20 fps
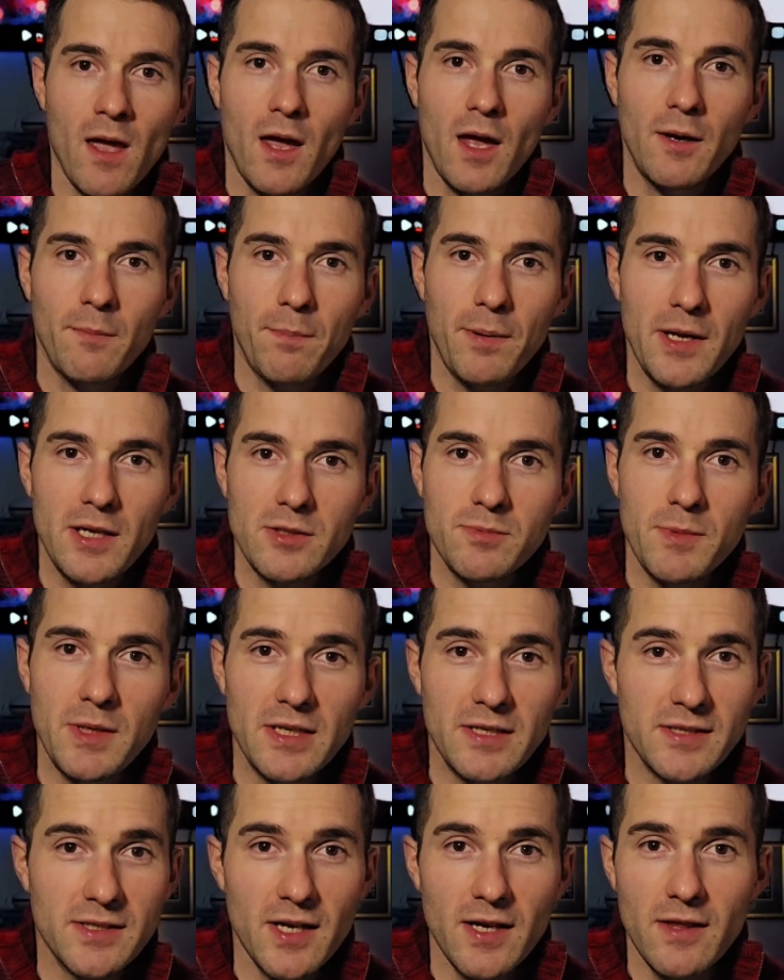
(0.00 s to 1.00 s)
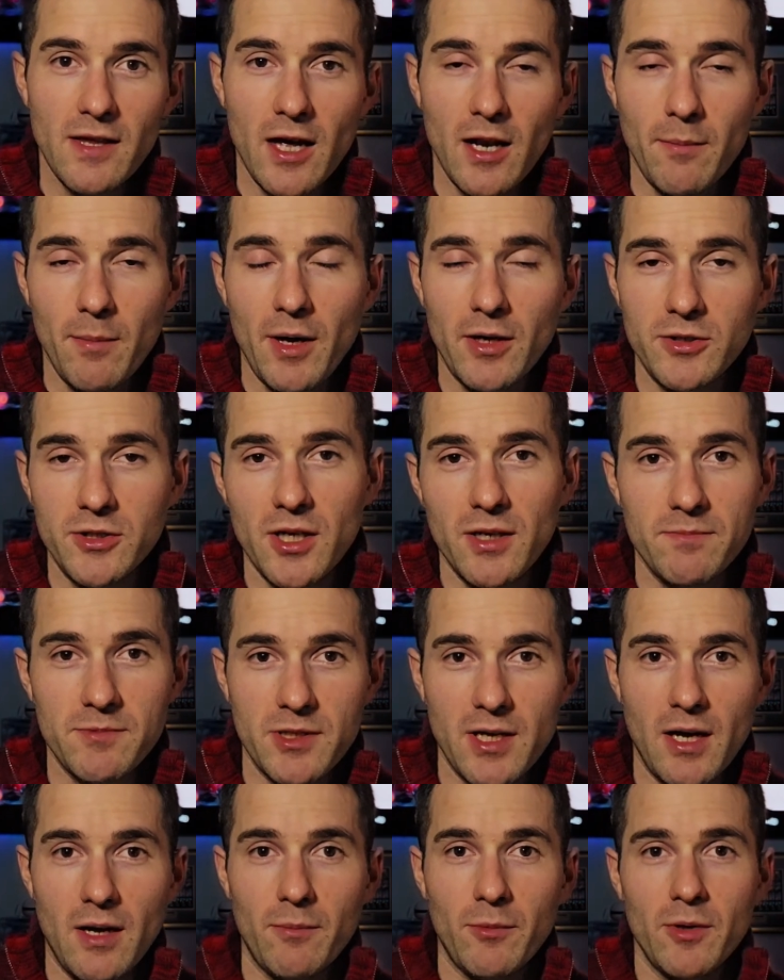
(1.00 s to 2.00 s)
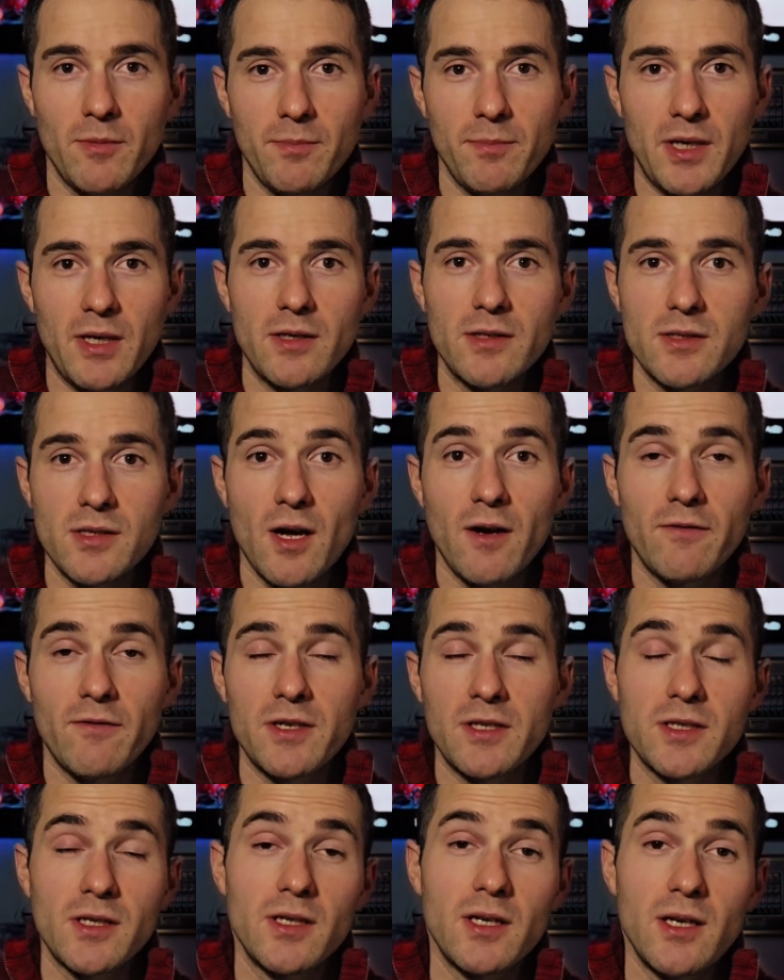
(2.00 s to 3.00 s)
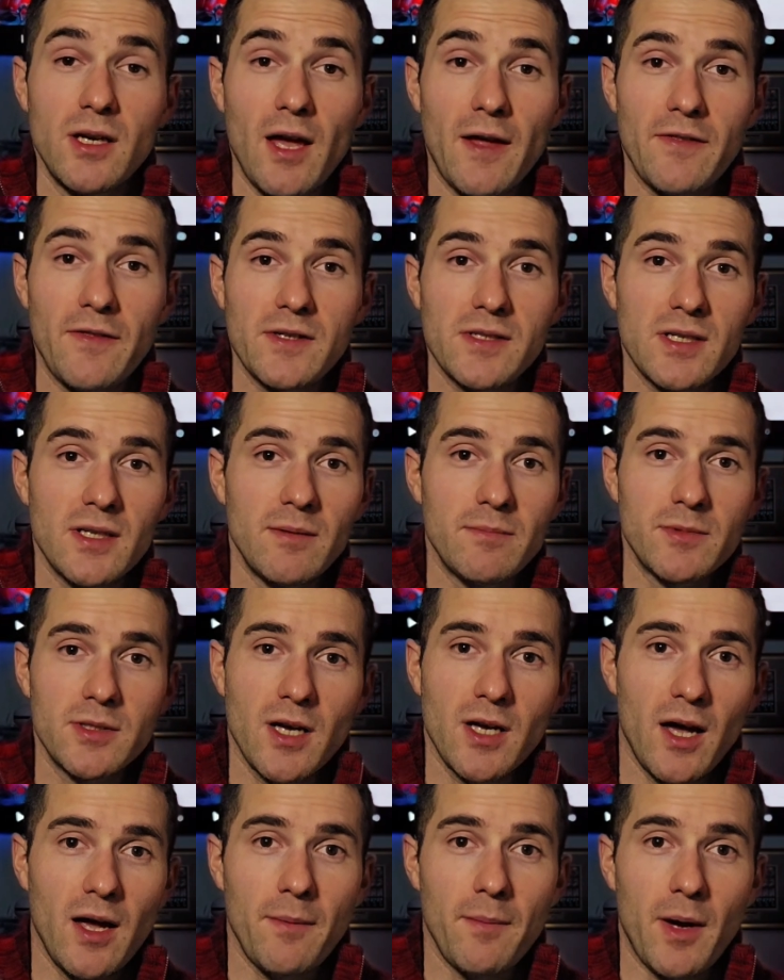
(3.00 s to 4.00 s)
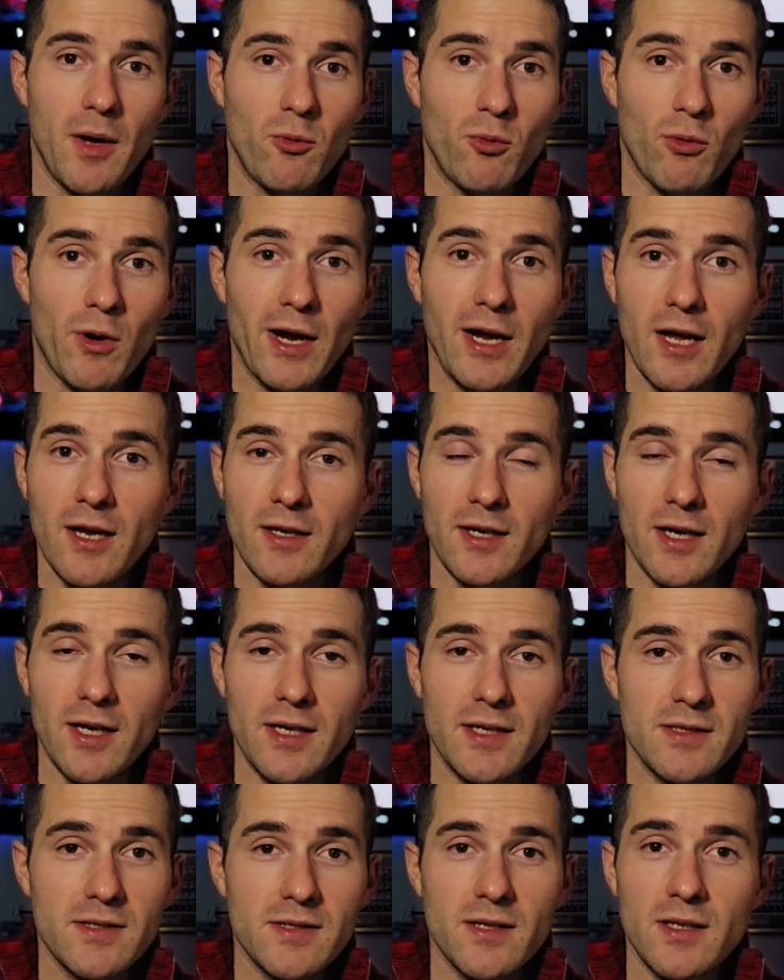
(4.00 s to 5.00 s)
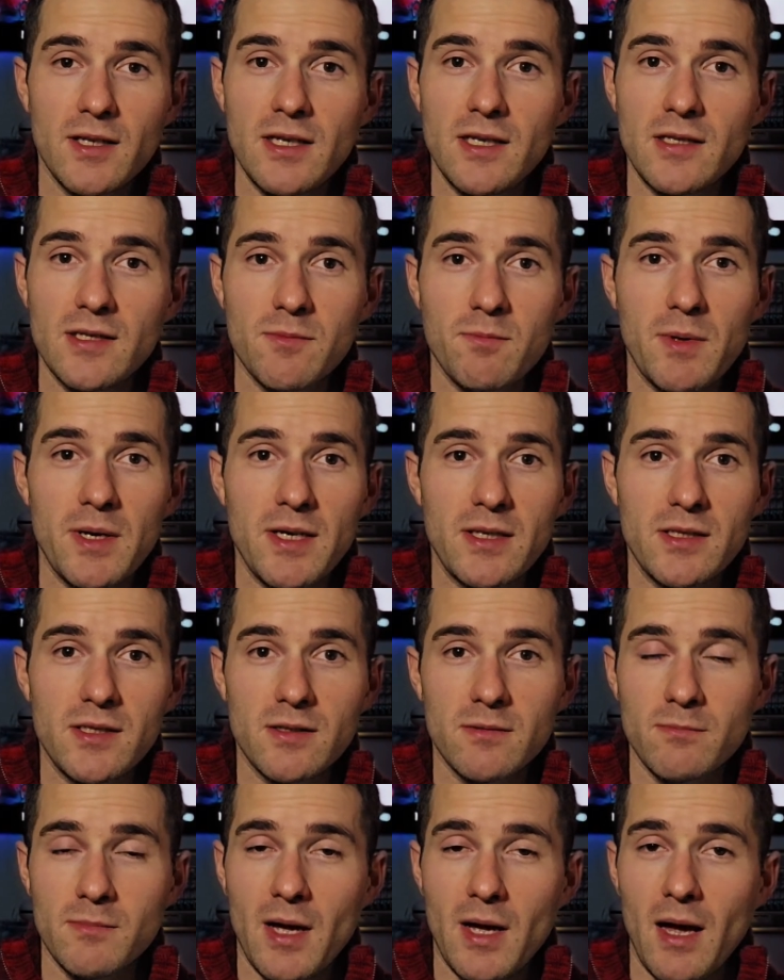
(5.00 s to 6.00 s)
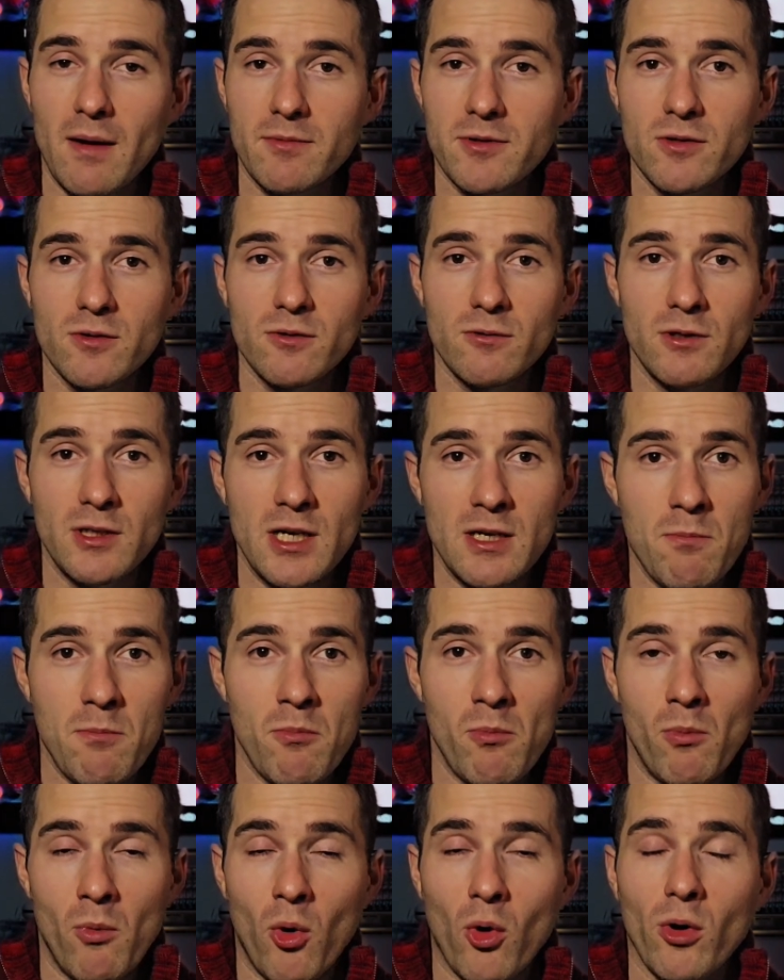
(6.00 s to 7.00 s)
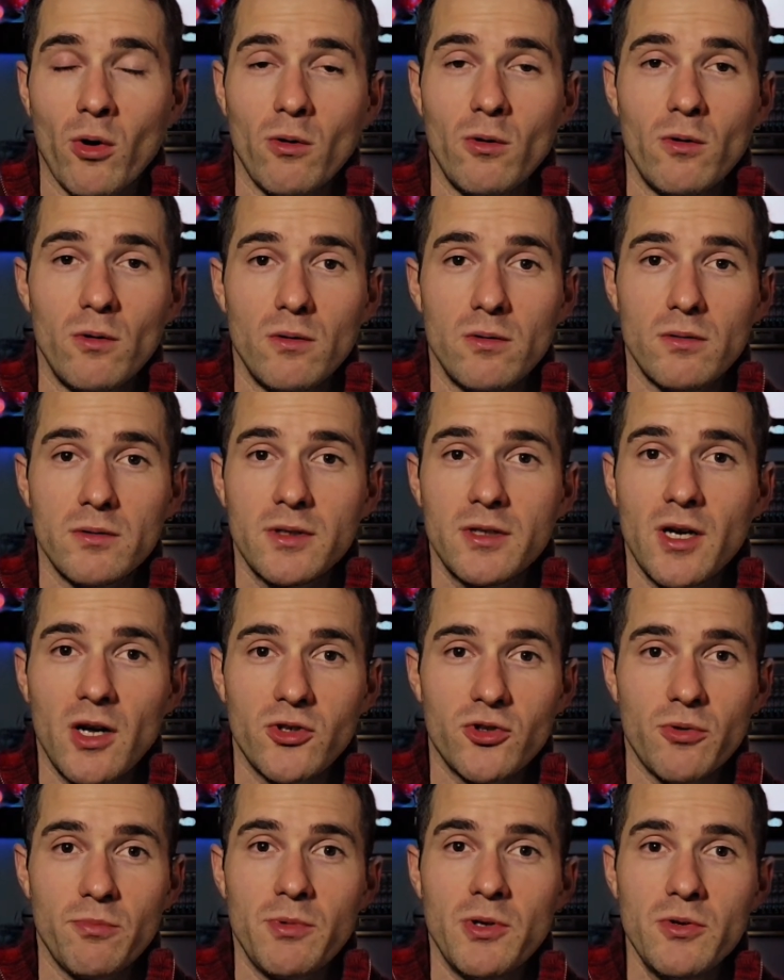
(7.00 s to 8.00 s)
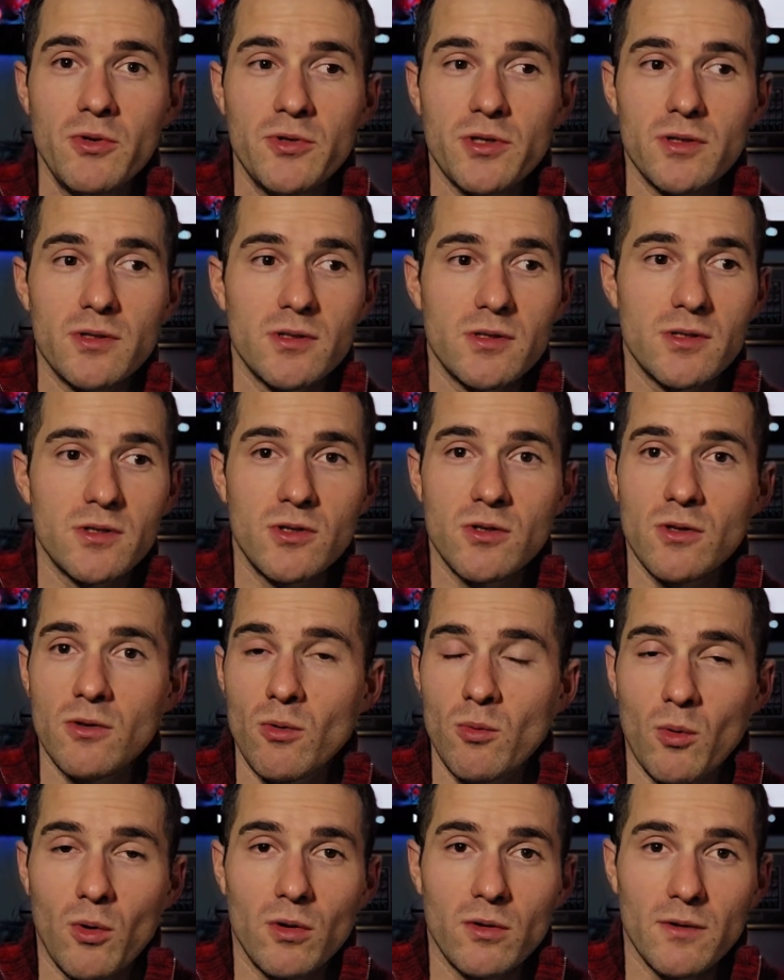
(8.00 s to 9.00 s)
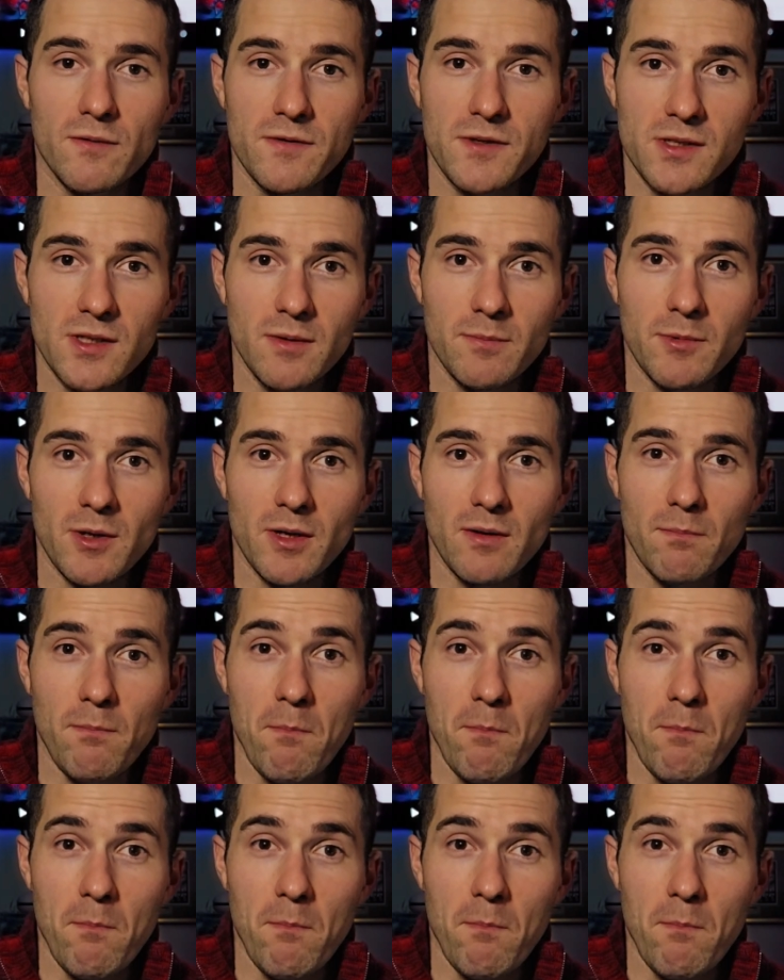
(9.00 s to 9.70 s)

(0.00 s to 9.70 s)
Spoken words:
And it pains me to say that about James Cameron, because obviously at the same time, I recognize that he has made some absolutely immortal contributions to the world of cinema.